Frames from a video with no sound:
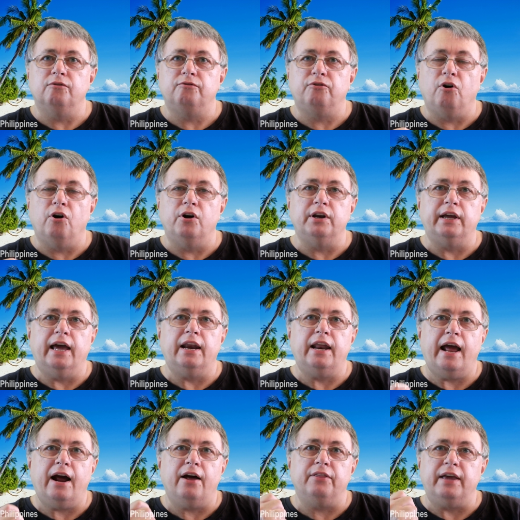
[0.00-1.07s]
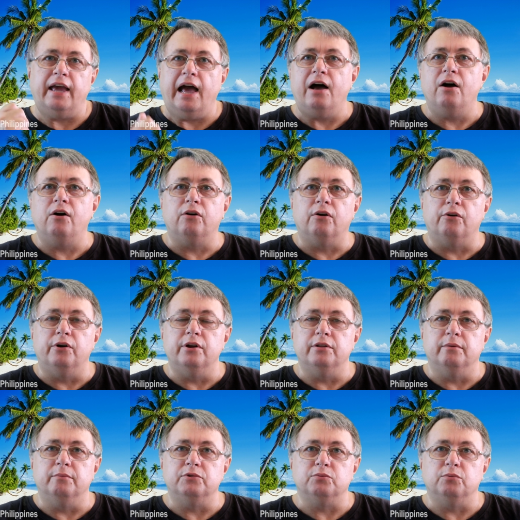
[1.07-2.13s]
finding out how the
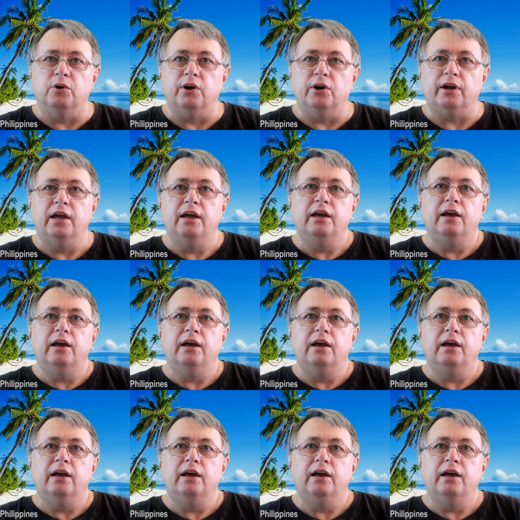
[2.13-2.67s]
algorithms work,